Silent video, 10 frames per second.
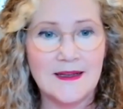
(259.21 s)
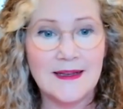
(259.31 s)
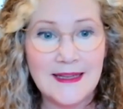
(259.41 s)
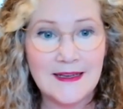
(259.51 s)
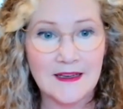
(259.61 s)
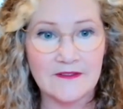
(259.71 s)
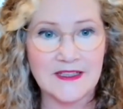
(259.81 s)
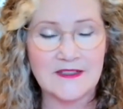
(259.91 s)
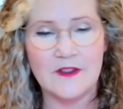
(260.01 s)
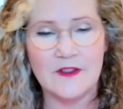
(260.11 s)
legal
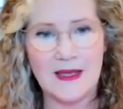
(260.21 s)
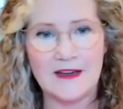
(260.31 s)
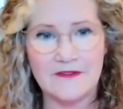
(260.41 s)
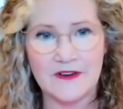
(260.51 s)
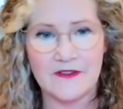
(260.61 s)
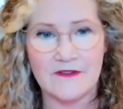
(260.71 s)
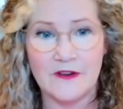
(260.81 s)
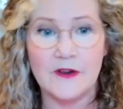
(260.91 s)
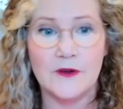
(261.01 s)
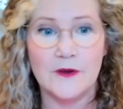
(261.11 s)
advice for the benefit of the
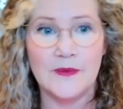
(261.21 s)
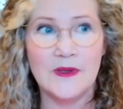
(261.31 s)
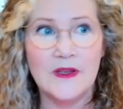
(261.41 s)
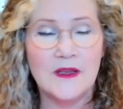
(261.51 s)
firm